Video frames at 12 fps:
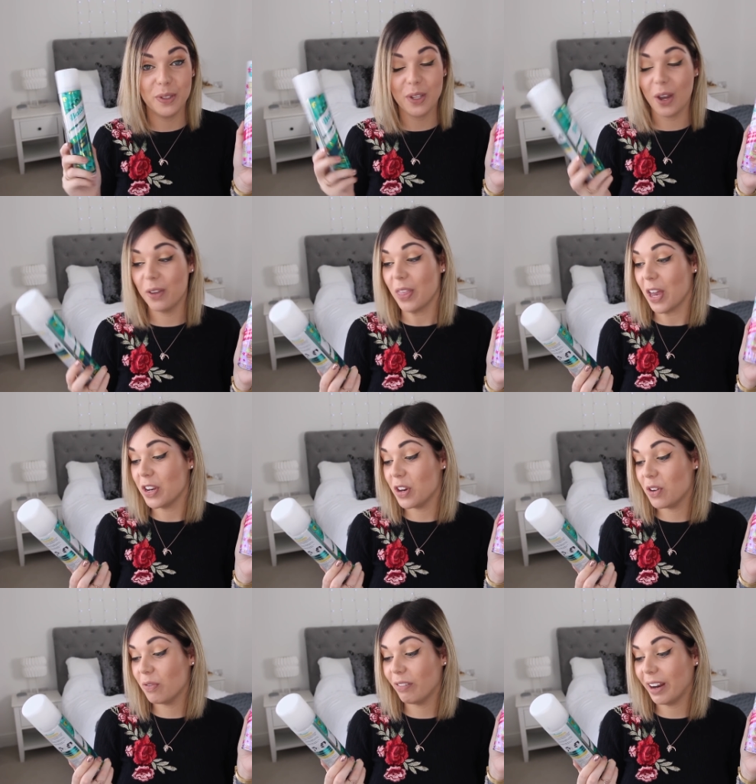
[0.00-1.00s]
So their
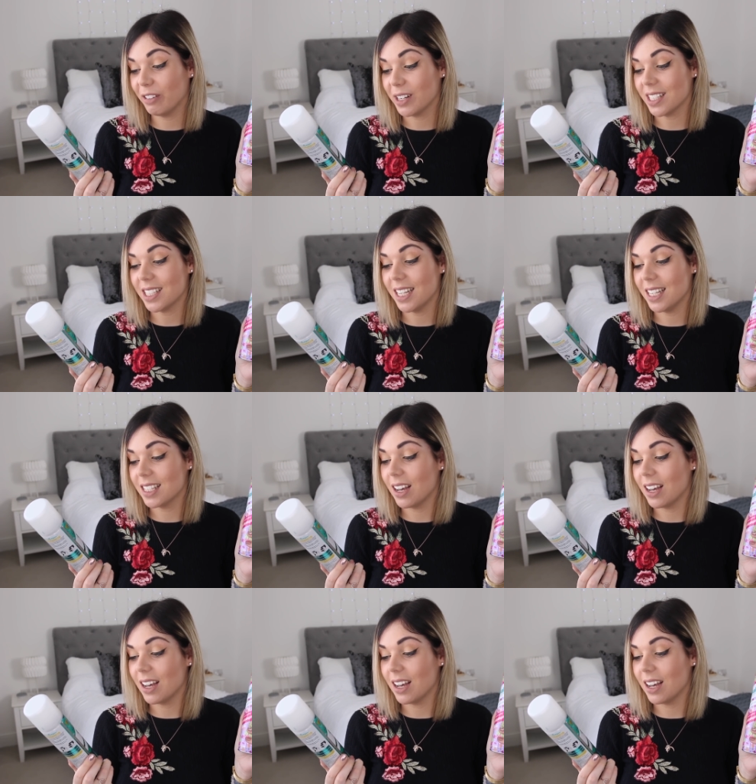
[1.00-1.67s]
new fragrances